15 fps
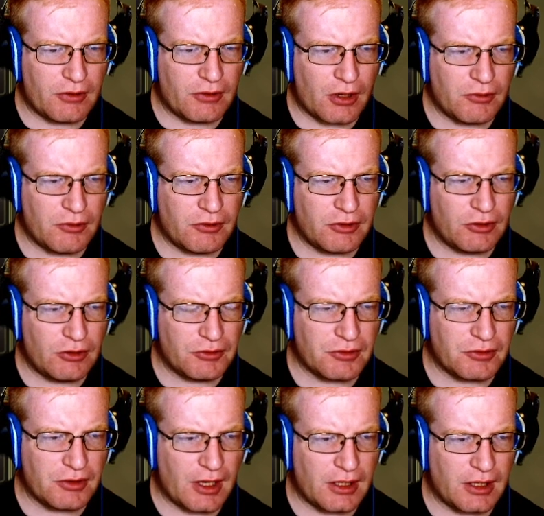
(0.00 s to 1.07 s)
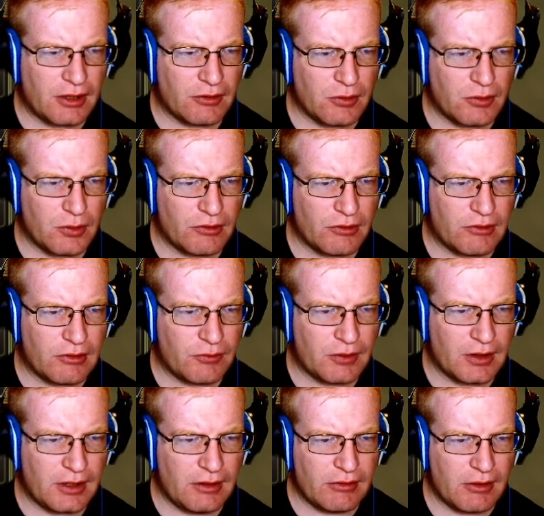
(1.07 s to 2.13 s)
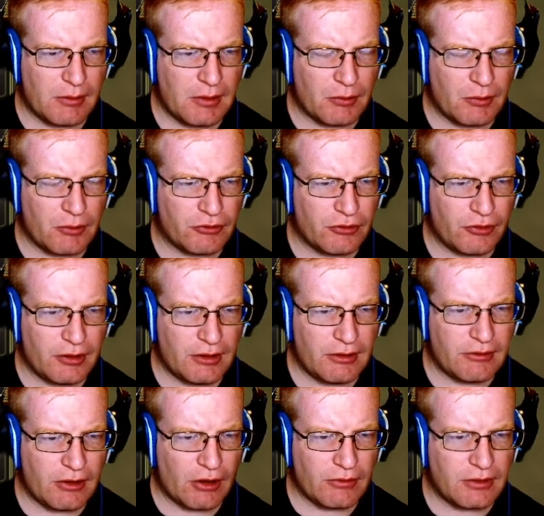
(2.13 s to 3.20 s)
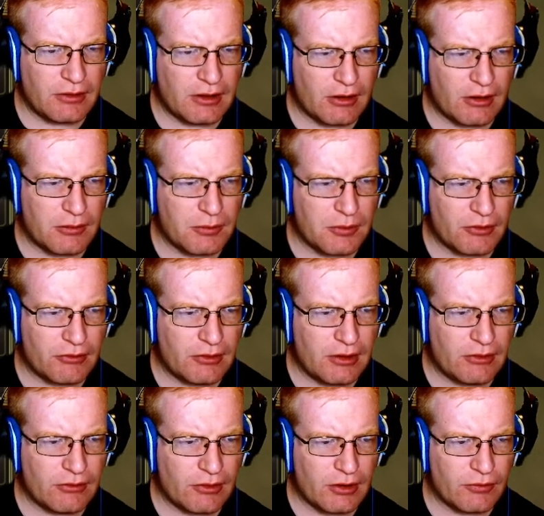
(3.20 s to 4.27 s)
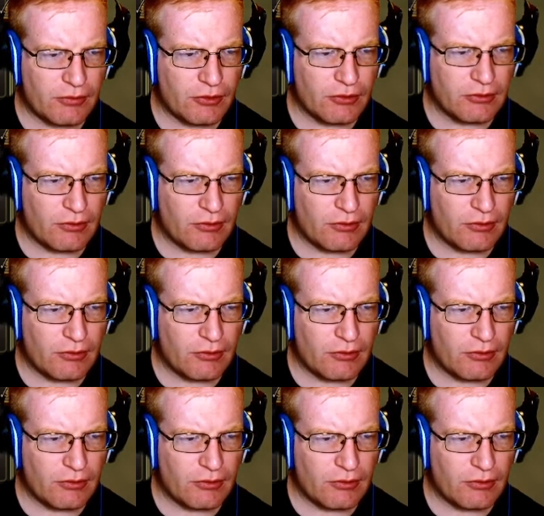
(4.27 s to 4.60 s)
and hungry children hiding in the ruins. If we leave them, they will surely starve to death, but our cities are on the verge of